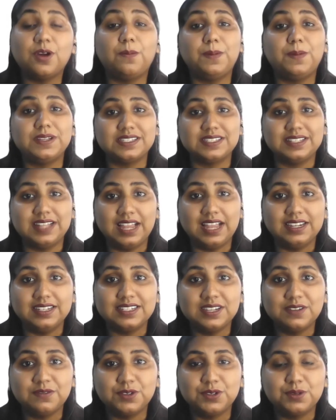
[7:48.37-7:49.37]
Your
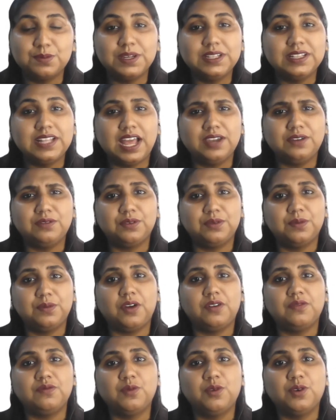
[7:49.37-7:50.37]
personality would be that would
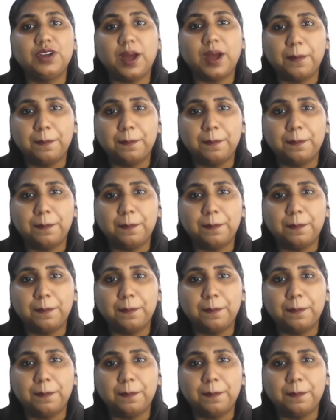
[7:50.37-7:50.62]
be of more